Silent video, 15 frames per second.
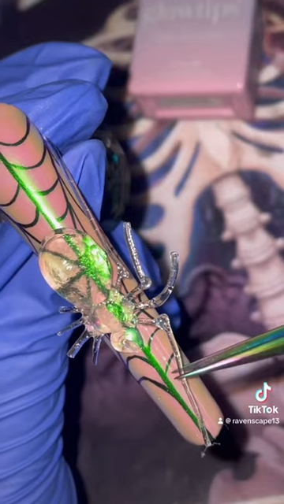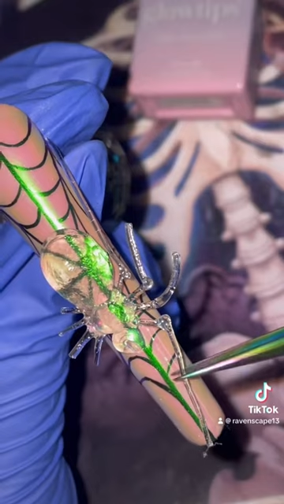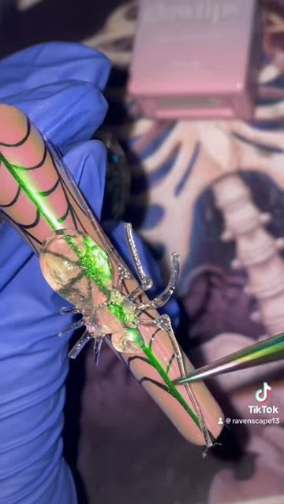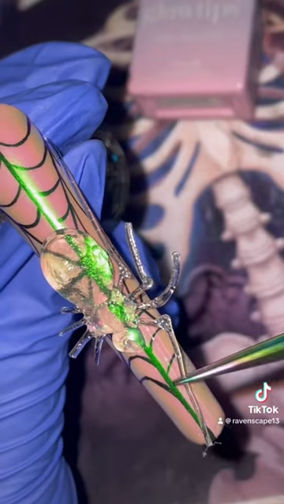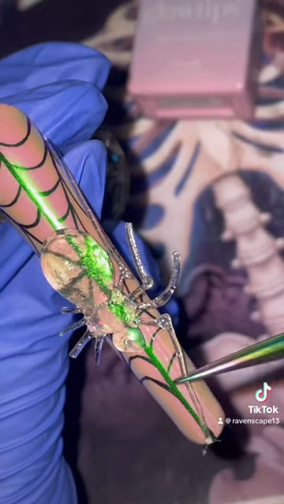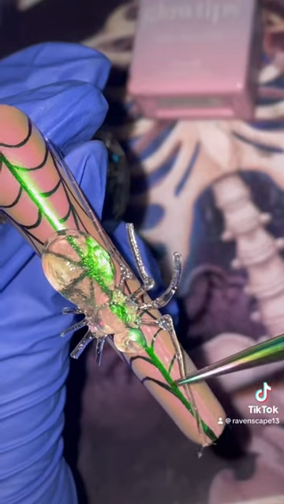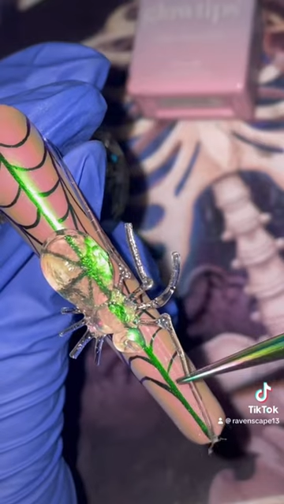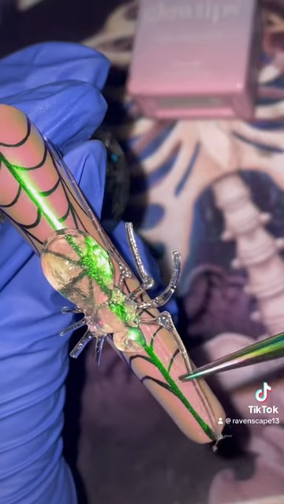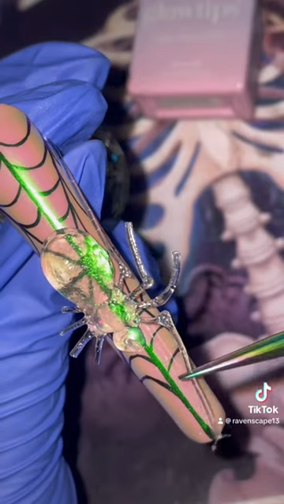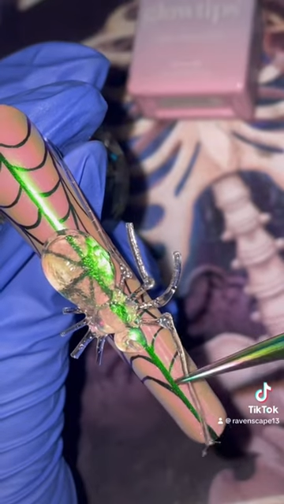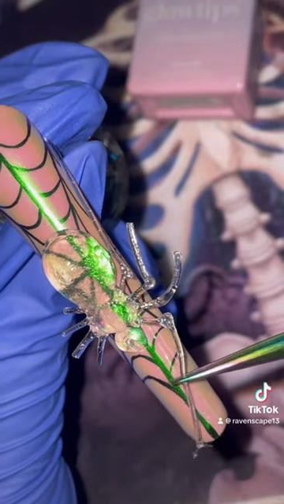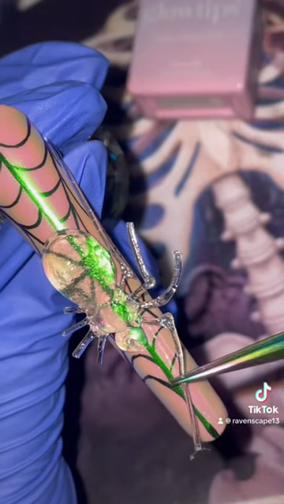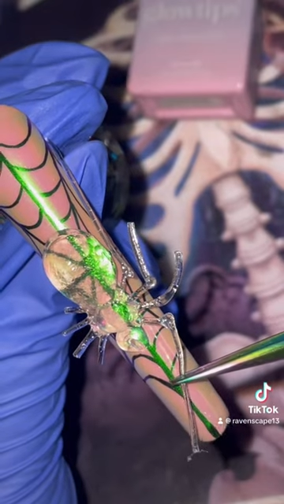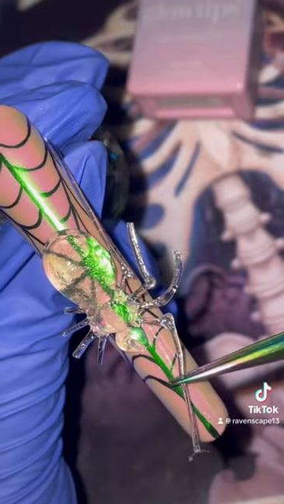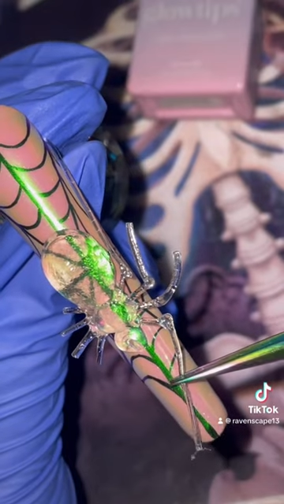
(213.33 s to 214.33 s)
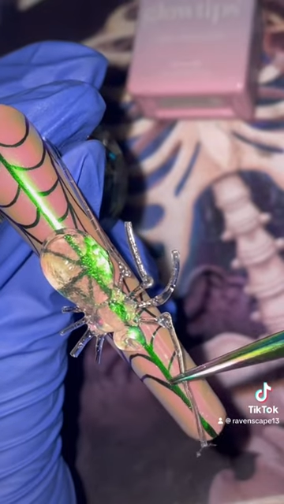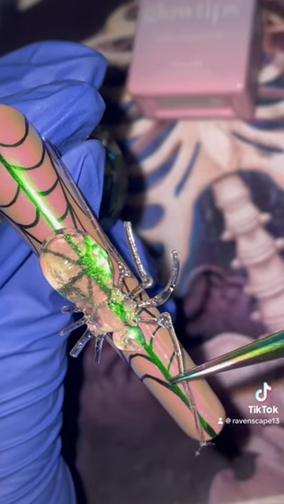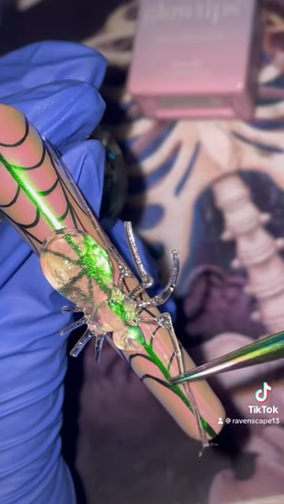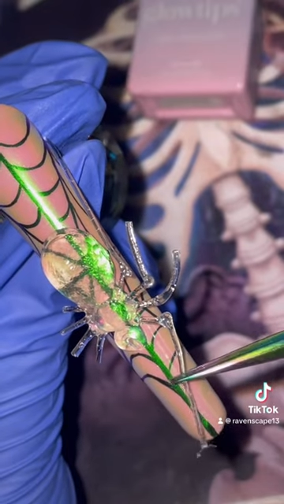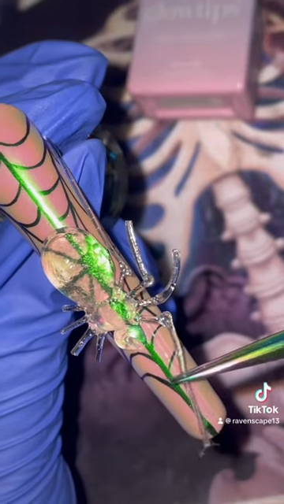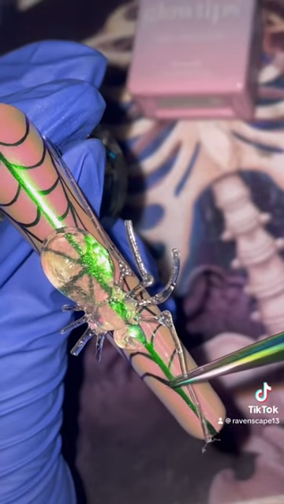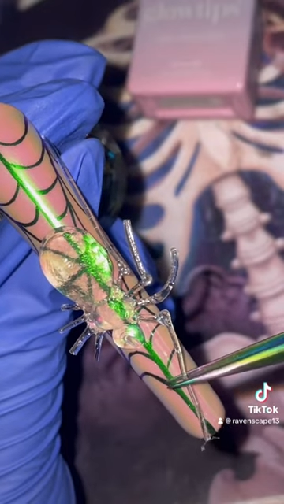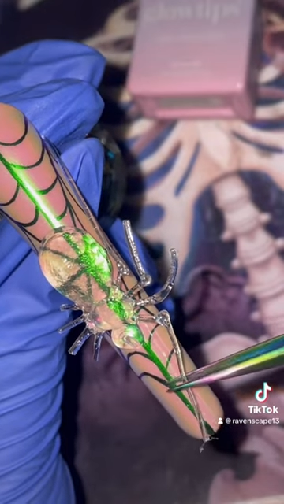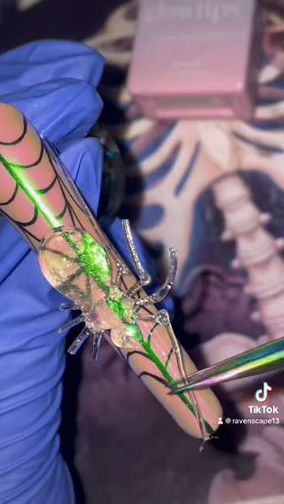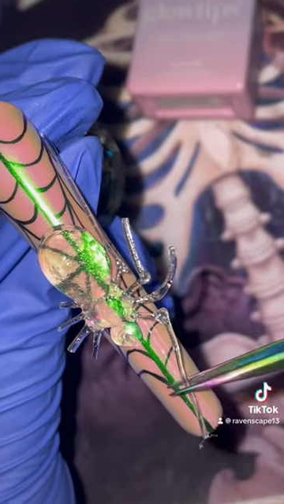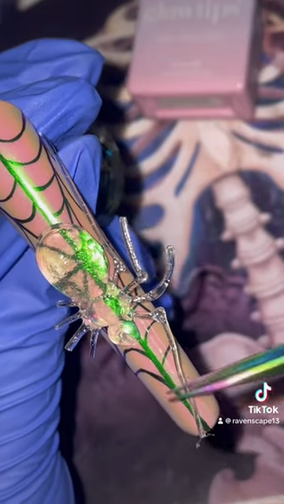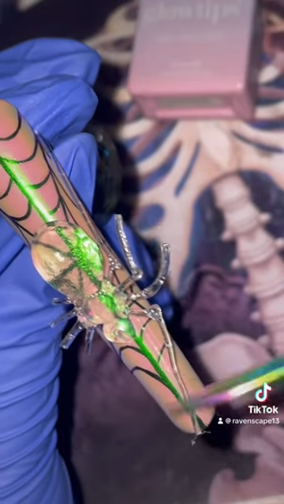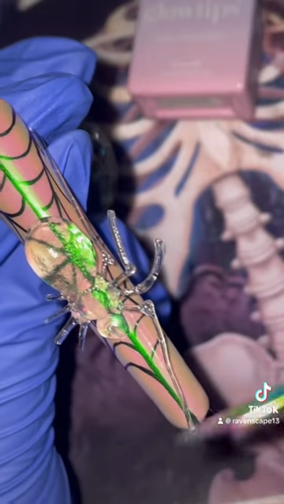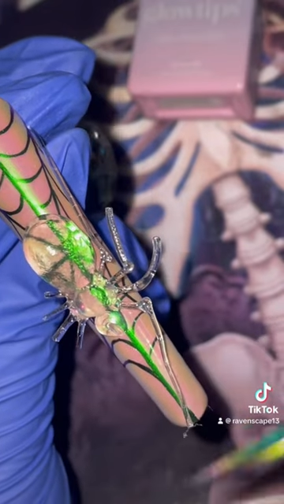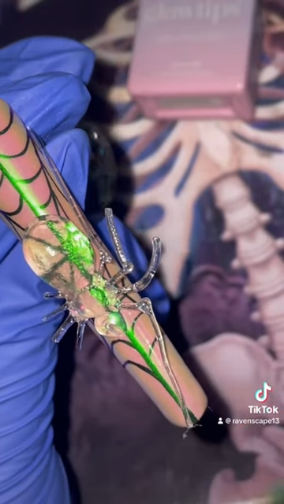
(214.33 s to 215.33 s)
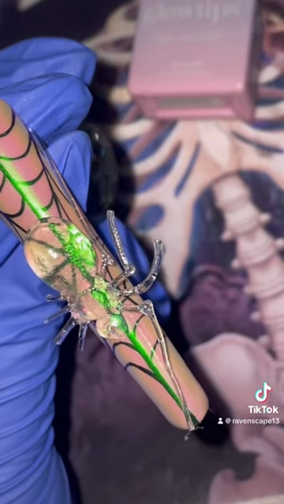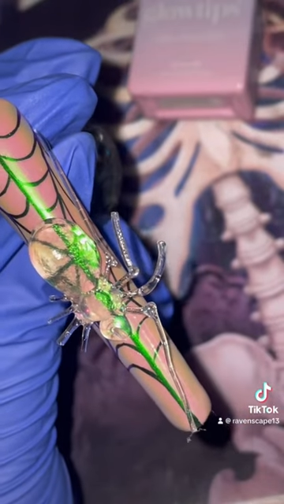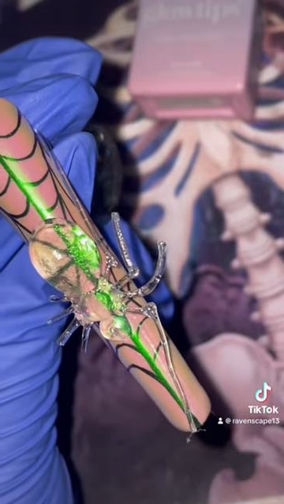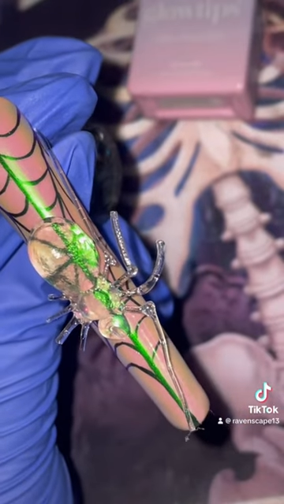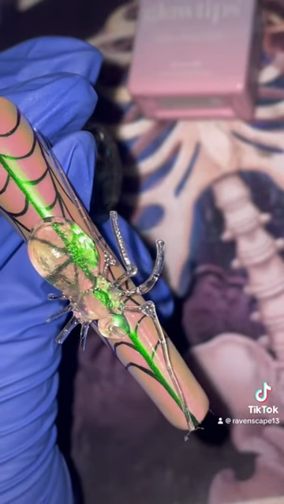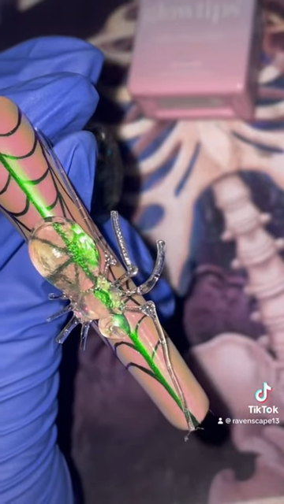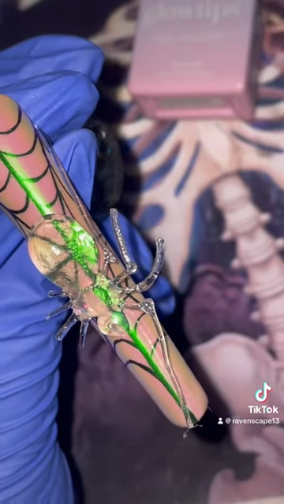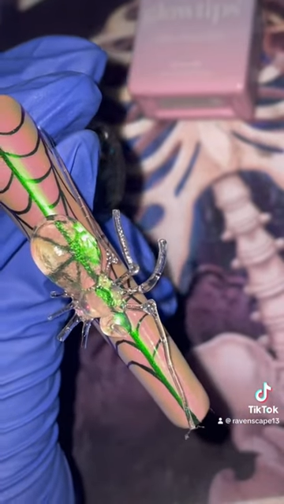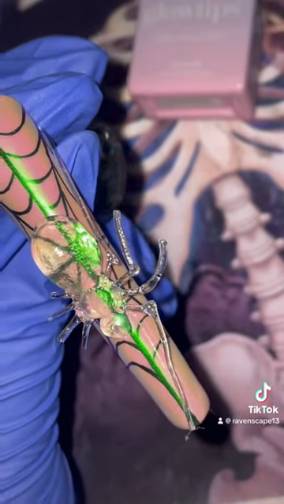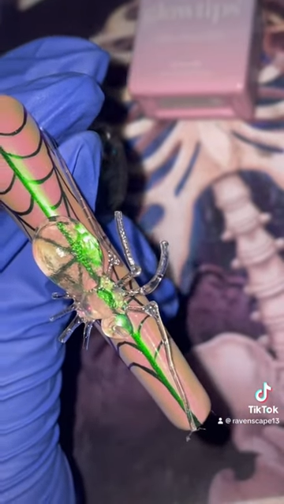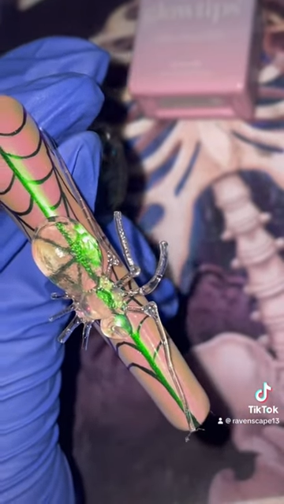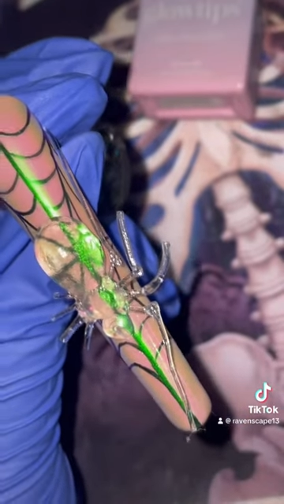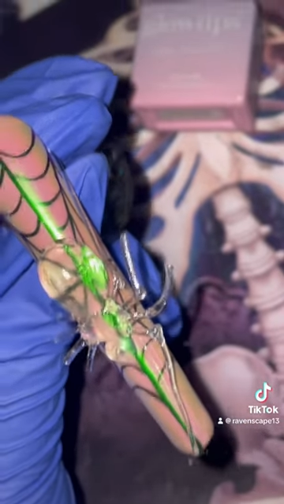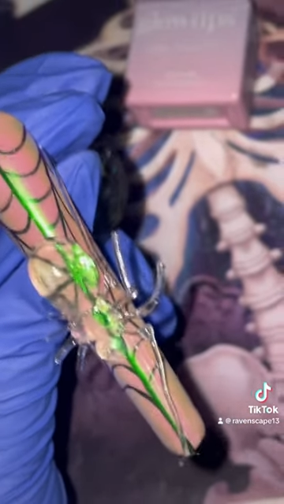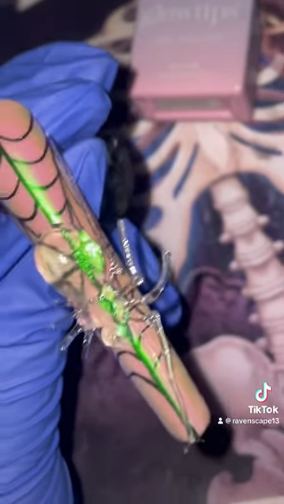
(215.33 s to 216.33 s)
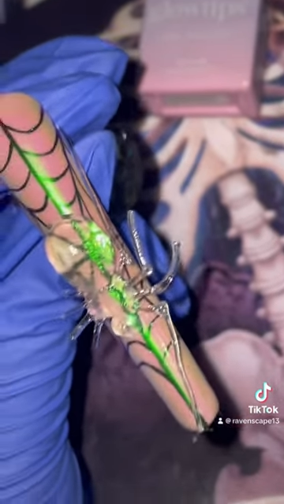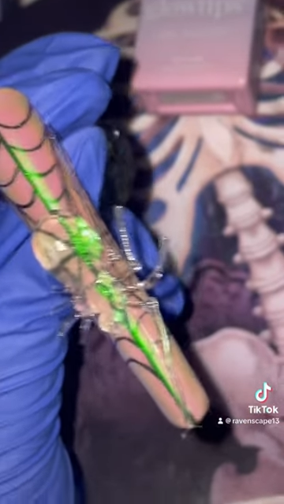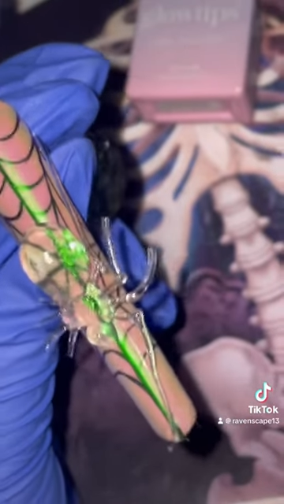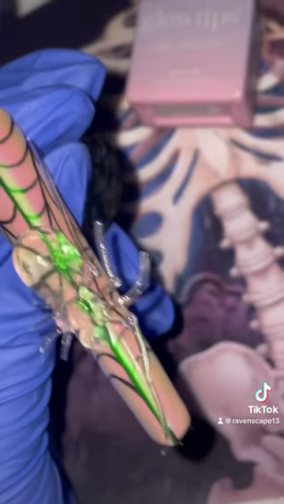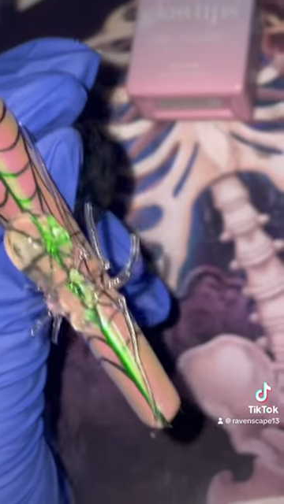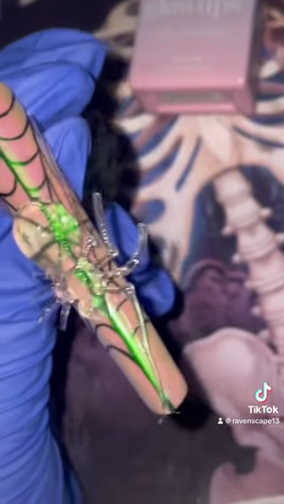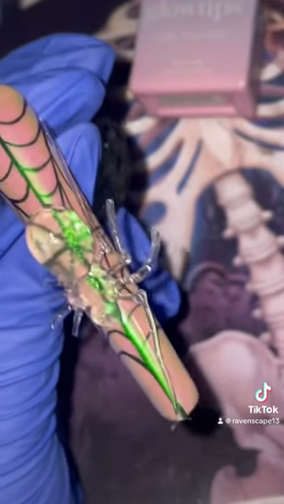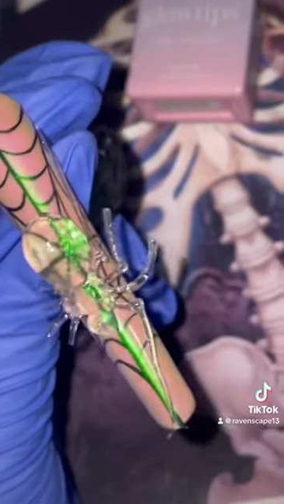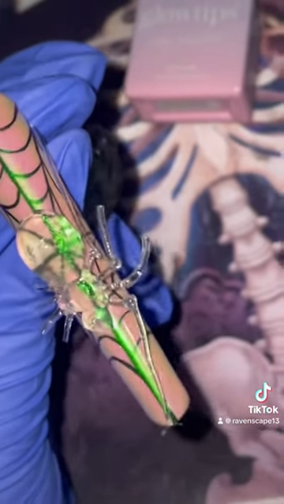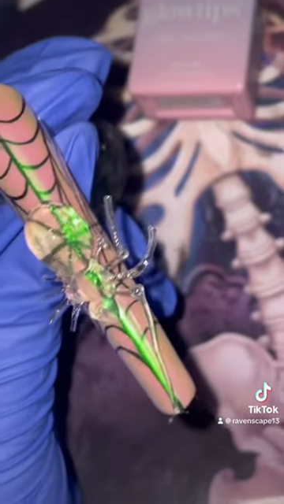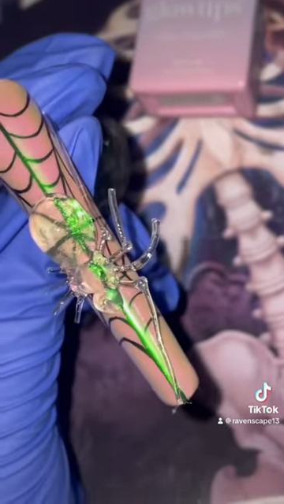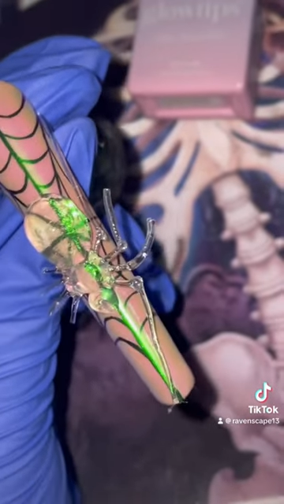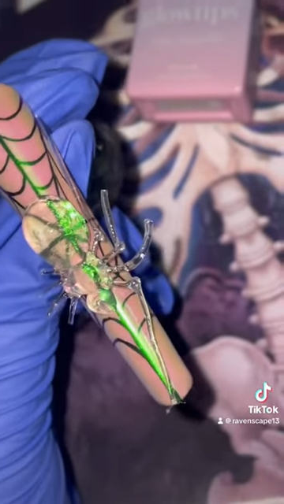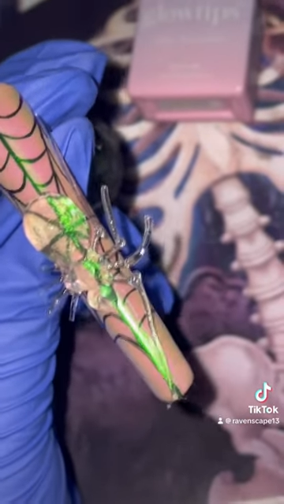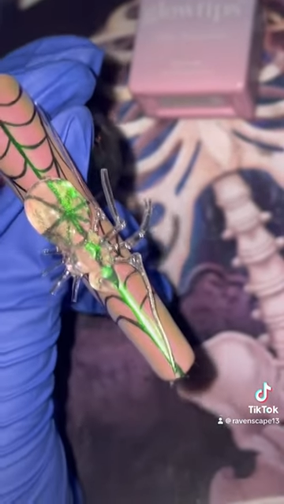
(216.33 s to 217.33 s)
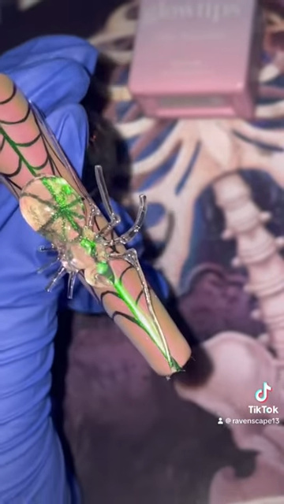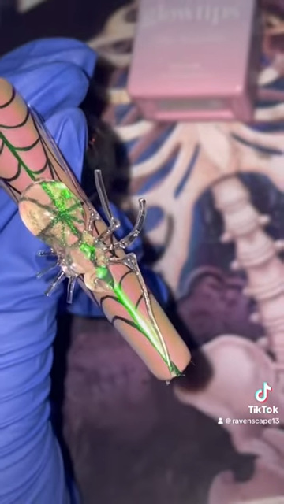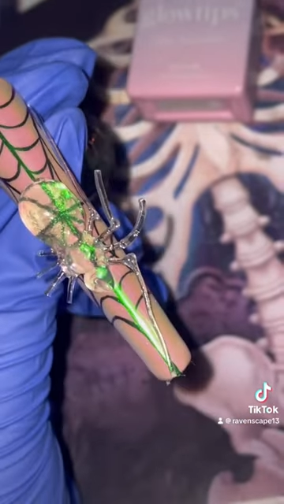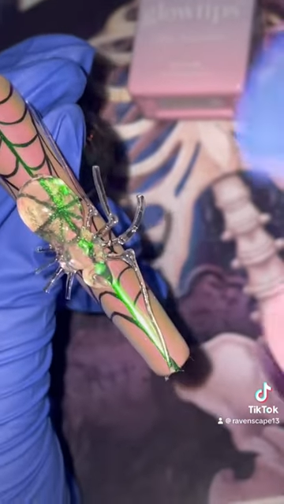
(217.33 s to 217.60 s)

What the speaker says: No face is visible, so there are no lips to read.